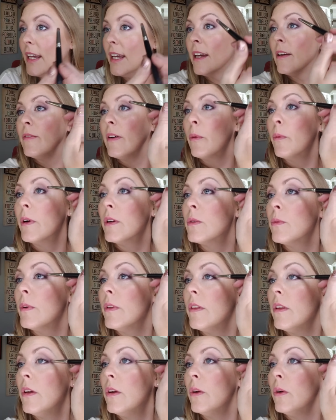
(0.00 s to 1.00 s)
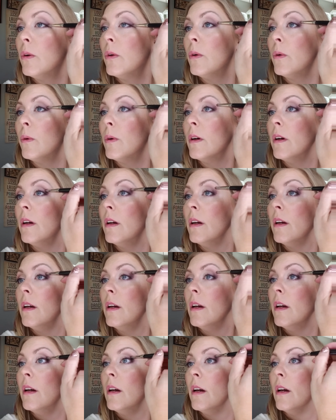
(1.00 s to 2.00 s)
if I worked with you,
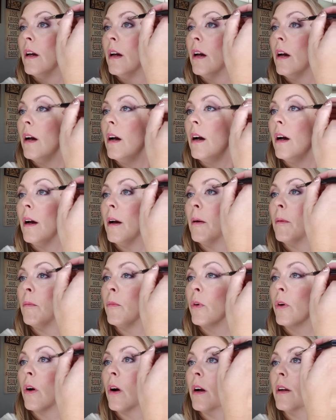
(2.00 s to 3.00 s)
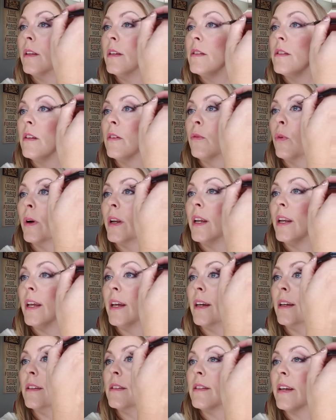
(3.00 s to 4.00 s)
regardless of what it
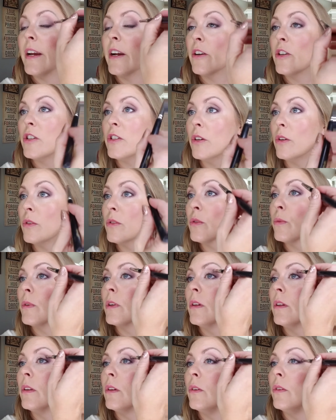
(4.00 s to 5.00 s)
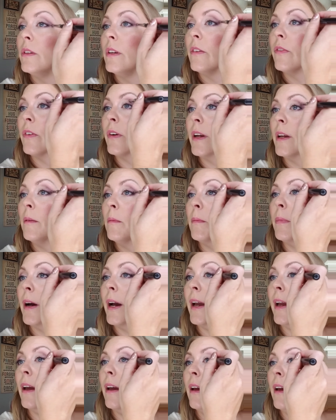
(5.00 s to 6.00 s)
is, hair shows were a little different,
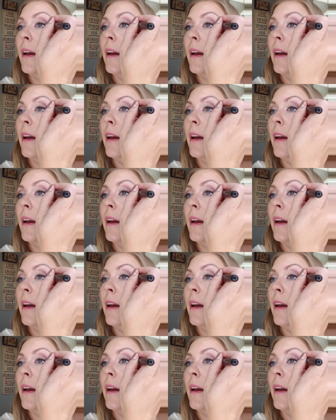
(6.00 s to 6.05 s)
but